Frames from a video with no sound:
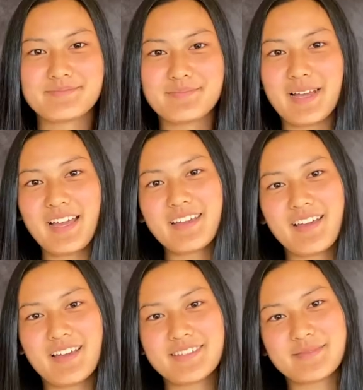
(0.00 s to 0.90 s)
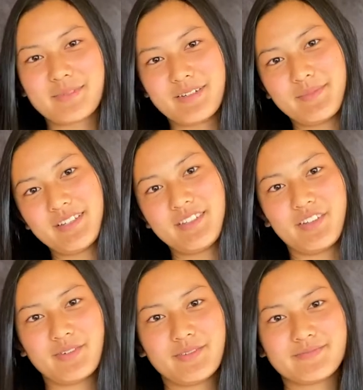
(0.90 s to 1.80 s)
Bye, guys. I'm going to miss
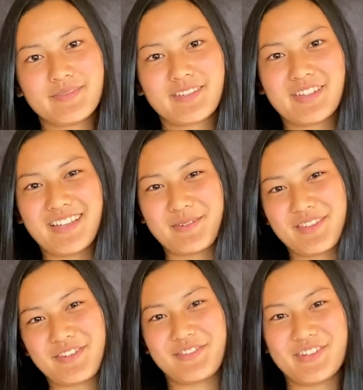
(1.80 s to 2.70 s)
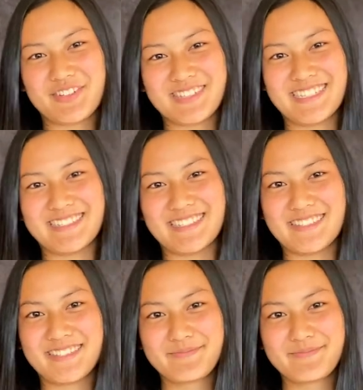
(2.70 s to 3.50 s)
you. Good luck with your future seasons.